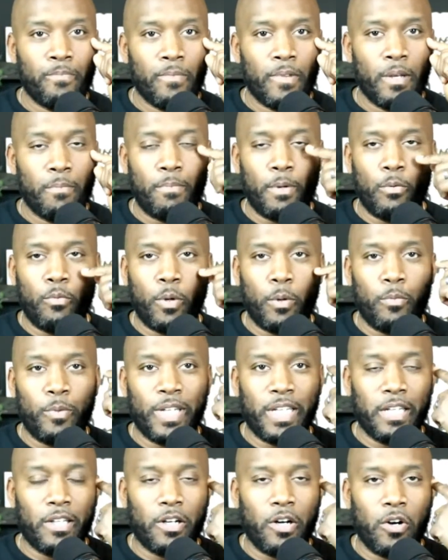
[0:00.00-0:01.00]
But when we
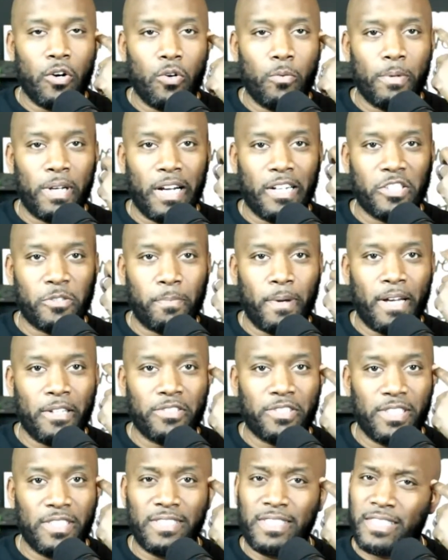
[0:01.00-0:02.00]
get home and our
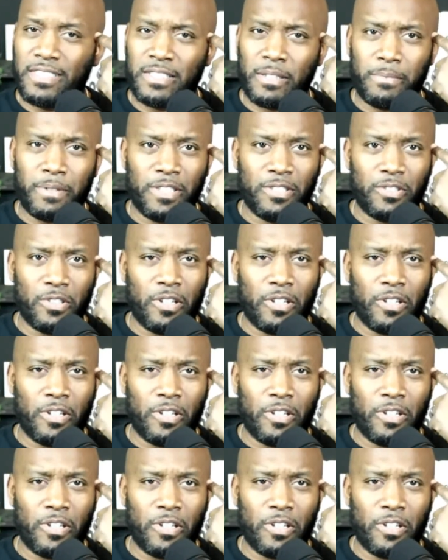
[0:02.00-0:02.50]
spouse sees that something's